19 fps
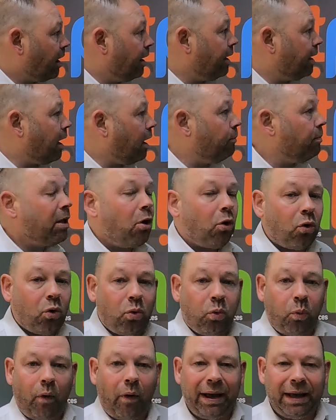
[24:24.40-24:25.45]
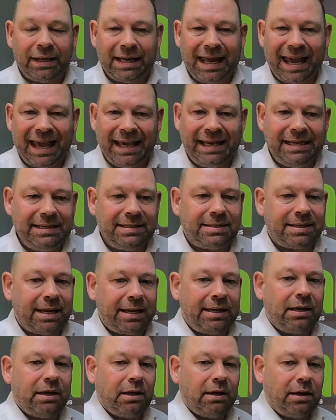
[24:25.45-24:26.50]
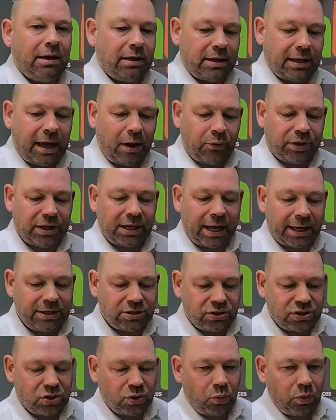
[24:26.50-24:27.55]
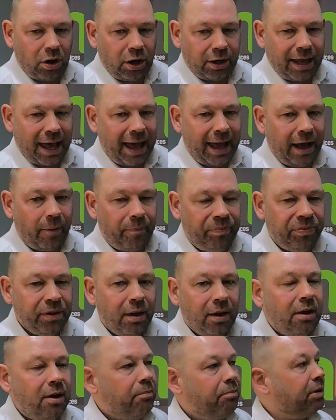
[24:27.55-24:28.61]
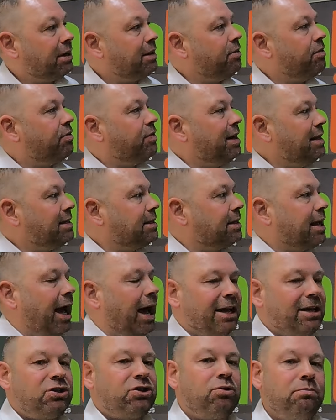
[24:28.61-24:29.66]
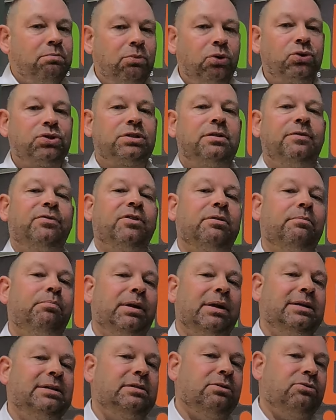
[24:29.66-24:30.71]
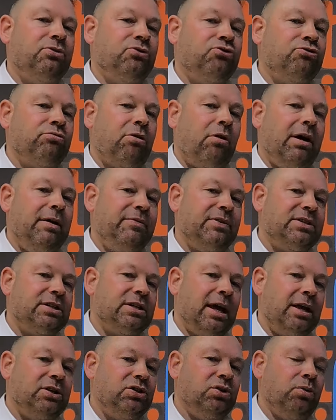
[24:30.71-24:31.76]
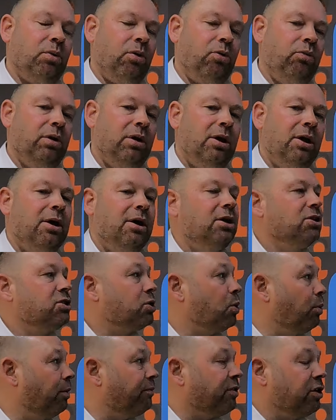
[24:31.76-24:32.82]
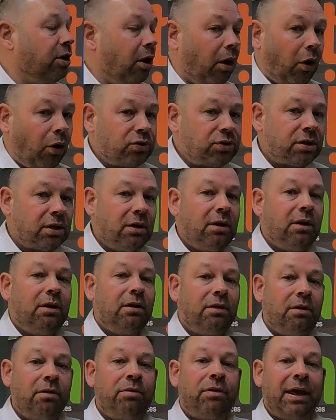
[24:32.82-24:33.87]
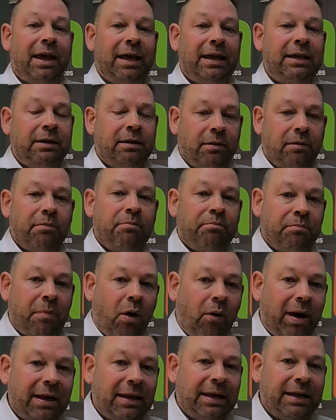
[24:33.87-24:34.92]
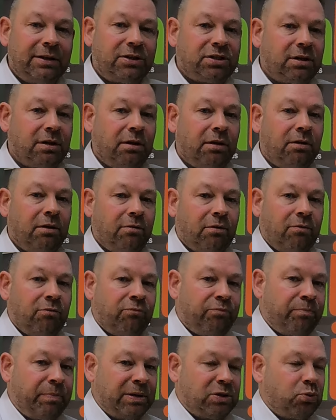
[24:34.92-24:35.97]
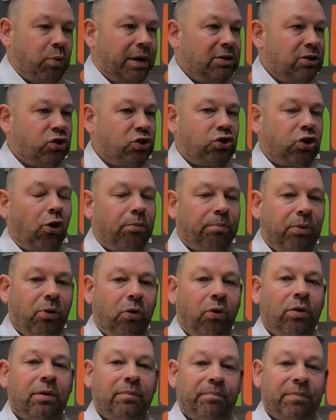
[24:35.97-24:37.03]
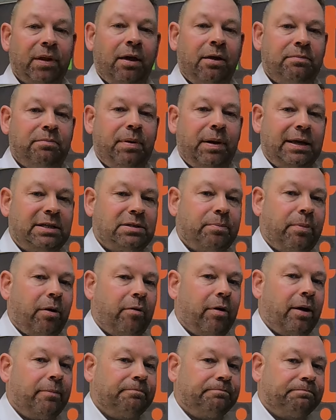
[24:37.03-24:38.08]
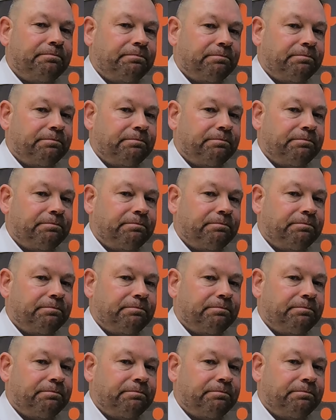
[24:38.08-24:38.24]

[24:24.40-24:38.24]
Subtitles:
There you go, quite an easy calculation to work out, but in this case you must have completed the driver schedule to have got the mileage between Stockport and Peterborough.